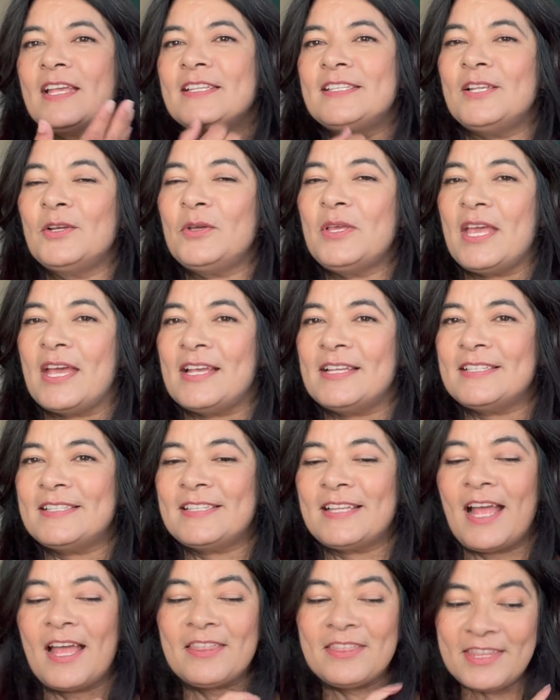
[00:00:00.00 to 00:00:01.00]

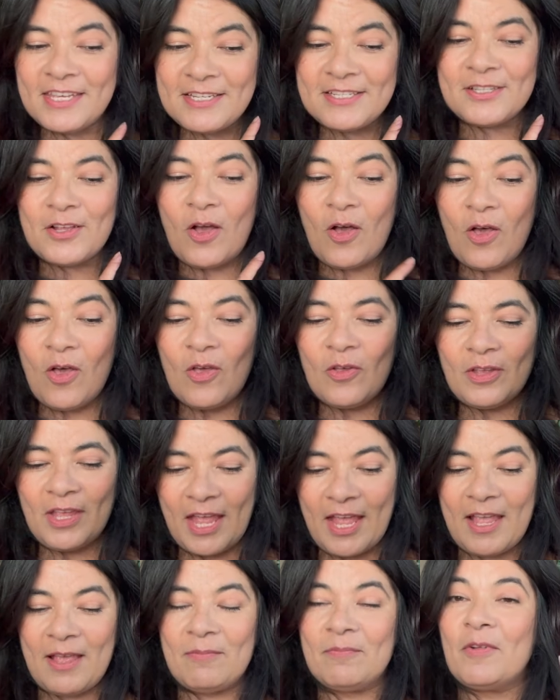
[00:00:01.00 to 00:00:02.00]
Yes, this all
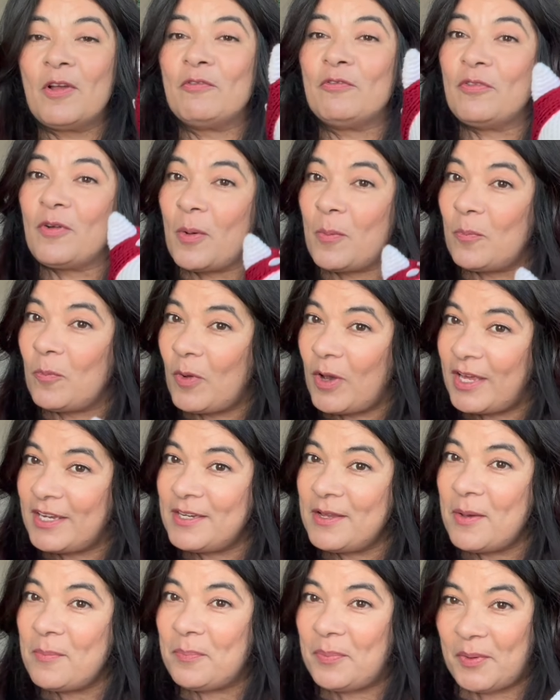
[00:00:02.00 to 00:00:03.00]
came from
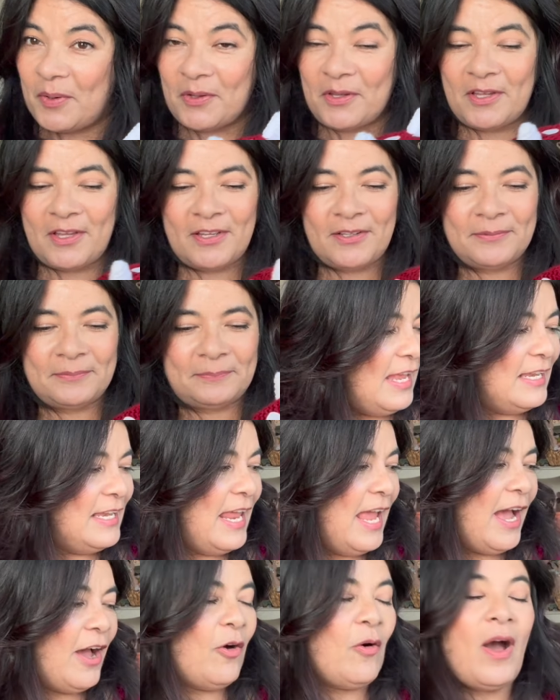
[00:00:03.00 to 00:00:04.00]
one book.
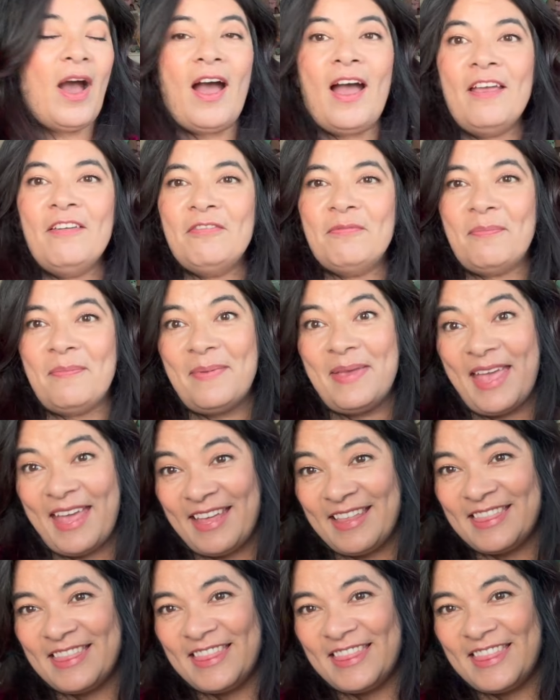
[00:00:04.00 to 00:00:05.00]
Now, I've
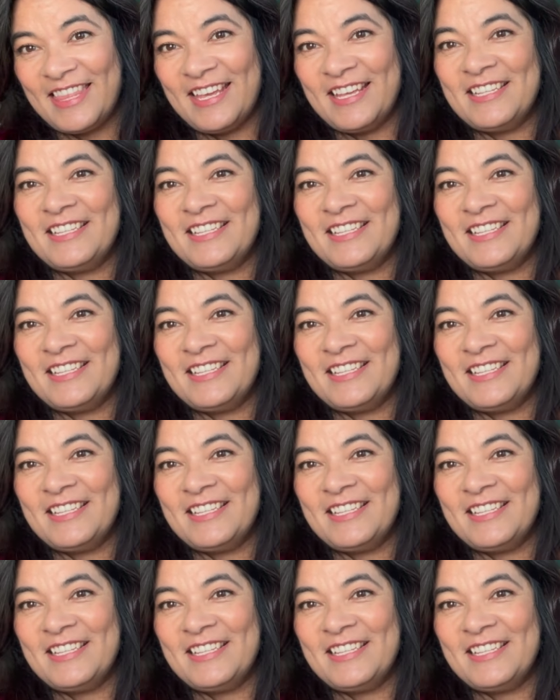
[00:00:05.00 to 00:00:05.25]
made